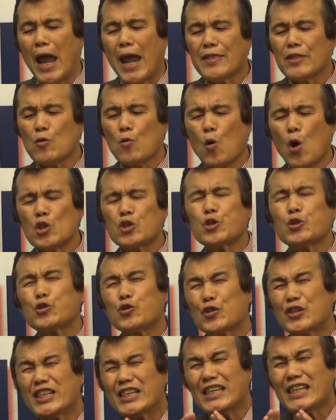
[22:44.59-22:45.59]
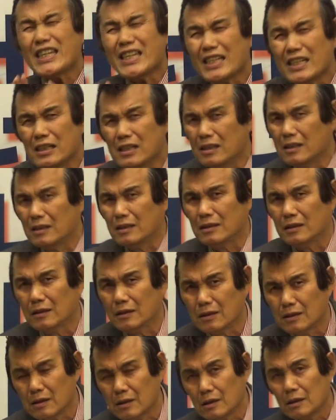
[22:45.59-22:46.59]
and wants to
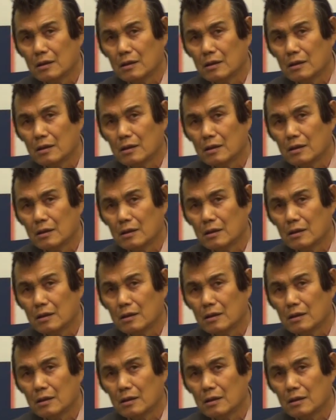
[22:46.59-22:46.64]
heal